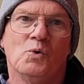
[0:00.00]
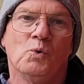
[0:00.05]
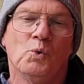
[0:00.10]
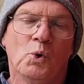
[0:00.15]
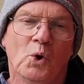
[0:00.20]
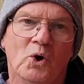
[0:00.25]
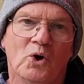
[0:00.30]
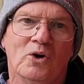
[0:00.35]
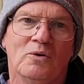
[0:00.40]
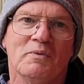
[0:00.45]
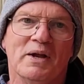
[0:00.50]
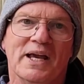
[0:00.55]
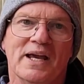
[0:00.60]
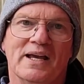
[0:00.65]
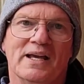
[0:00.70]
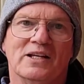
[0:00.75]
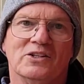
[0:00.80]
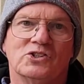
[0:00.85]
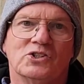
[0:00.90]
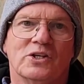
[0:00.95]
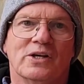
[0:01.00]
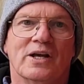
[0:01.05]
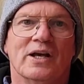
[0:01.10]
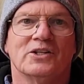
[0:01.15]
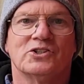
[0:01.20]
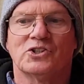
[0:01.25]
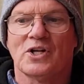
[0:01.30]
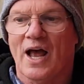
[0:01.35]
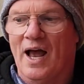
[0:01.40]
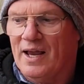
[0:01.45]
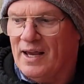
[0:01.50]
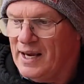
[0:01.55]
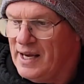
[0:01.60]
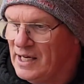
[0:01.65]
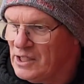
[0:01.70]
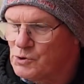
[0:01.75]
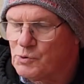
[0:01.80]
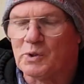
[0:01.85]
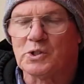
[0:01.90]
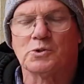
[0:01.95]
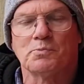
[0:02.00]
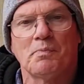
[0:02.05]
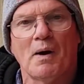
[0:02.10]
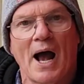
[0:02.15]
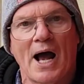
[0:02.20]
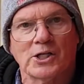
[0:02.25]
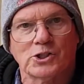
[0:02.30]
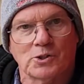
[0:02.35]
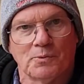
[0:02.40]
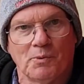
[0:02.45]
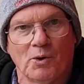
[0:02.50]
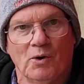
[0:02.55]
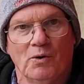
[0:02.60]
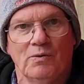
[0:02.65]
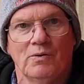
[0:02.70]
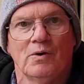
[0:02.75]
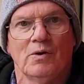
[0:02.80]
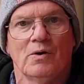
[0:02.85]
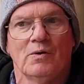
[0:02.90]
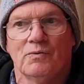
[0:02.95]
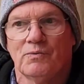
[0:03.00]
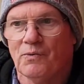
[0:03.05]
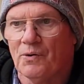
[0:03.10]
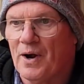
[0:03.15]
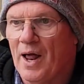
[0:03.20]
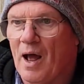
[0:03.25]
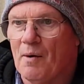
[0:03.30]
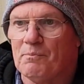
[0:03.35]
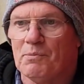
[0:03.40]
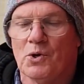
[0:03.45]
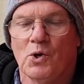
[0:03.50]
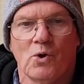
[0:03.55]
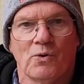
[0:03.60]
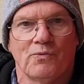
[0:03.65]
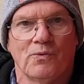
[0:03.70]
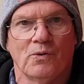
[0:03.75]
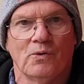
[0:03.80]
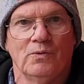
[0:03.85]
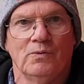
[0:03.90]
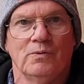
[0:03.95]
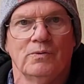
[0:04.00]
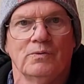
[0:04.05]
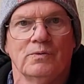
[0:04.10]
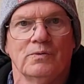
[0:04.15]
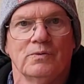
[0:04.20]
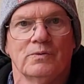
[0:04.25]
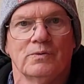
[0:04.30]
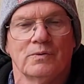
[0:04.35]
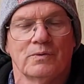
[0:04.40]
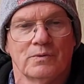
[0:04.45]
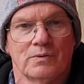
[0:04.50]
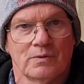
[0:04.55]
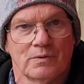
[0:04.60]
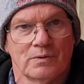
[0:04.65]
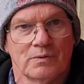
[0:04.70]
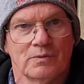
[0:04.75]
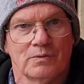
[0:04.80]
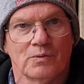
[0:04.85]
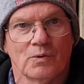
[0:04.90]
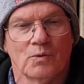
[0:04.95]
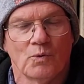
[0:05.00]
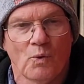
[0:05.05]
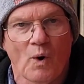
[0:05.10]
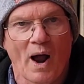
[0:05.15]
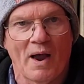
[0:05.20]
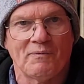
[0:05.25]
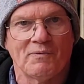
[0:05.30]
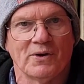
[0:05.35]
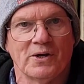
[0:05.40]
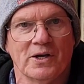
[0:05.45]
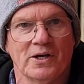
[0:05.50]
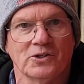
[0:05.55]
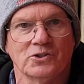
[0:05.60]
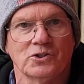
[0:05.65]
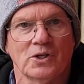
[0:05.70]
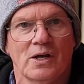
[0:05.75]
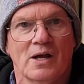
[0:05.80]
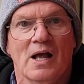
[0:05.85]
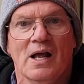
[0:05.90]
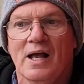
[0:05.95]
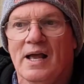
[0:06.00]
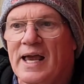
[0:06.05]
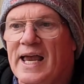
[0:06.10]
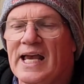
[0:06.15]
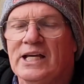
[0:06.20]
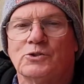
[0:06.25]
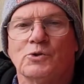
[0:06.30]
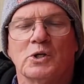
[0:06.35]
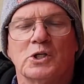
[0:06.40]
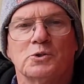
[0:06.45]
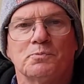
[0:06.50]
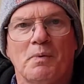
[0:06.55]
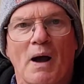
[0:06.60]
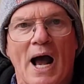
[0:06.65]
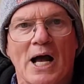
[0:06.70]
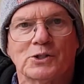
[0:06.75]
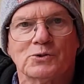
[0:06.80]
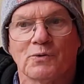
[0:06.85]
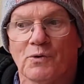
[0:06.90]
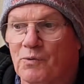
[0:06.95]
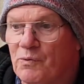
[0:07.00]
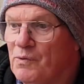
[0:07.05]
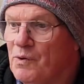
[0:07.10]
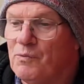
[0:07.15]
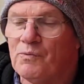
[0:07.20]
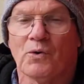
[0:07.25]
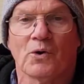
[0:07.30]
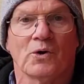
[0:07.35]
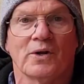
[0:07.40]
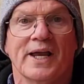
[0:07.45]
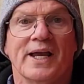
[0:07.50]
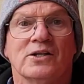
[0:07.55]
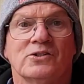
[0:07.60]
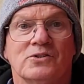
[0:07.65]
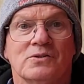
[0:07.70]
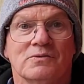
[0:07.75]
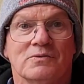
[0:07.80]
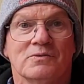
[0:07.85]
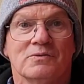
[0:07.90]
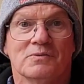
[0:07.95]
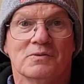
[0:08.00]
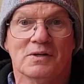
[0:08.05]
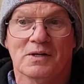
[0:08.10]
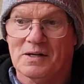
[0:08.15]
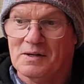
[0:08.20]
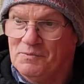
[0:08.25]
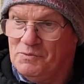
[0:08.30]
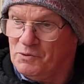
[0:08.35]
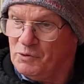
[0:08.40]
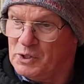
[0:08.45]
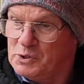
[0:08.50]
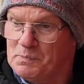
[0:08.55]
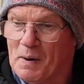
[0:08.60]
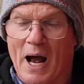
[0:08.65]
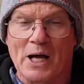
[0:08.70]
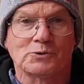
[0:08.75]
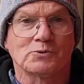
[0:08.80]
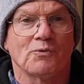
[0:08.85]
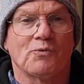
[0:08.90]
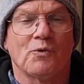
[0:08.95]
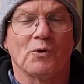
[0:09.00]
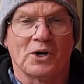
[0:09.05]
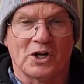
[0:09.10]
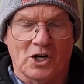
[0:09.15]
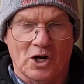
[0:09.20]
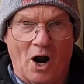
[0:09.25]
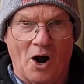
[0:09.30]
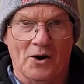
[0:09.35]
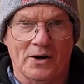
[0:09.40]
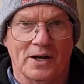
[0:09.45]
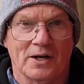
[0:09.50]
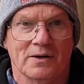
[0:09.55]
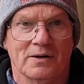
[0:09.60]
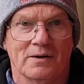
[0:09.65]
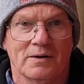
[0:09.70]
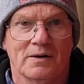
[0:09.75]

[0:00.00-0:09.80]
rule means is that he's responsible for that beautiful wife of his. He's responsible for the garden.